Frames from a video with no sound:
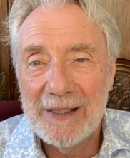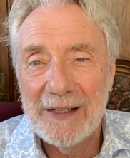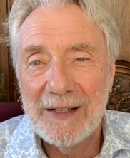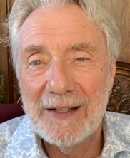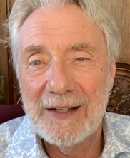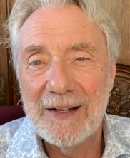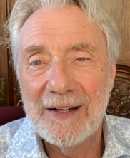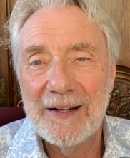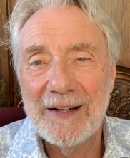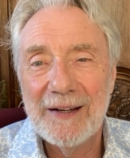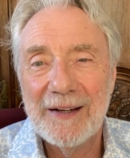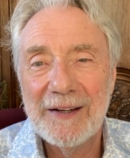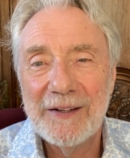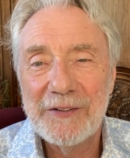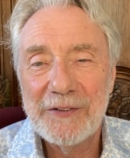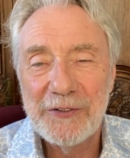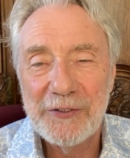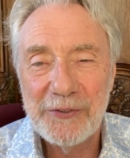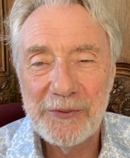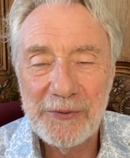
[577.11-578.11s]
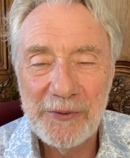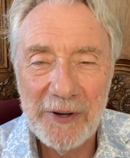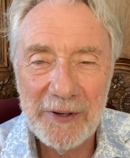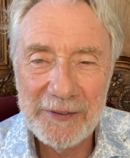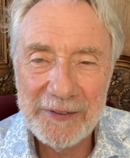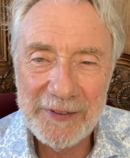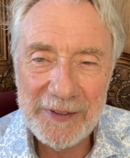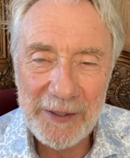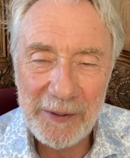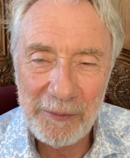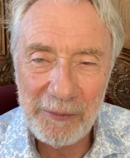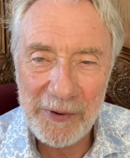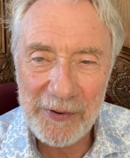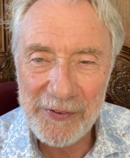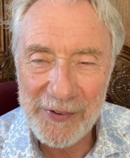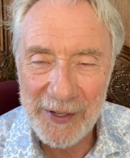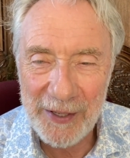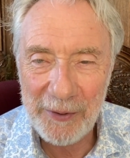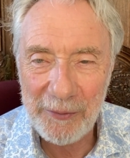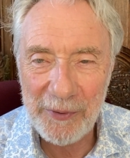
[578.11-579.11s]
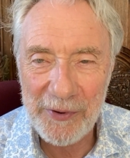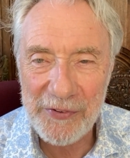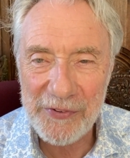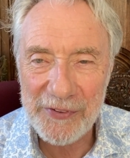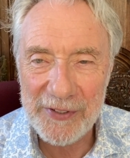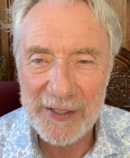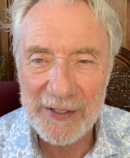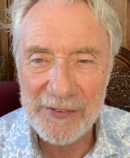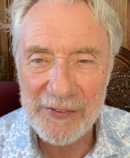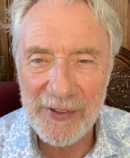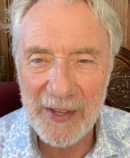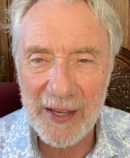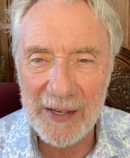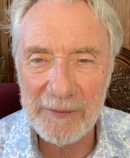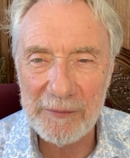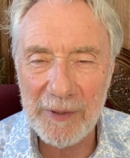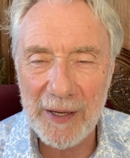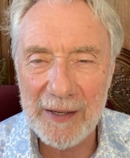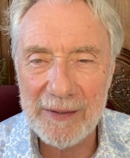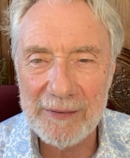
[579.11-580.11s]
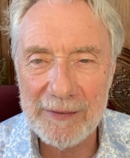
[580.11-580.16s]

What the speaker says: to deal with linguistics, had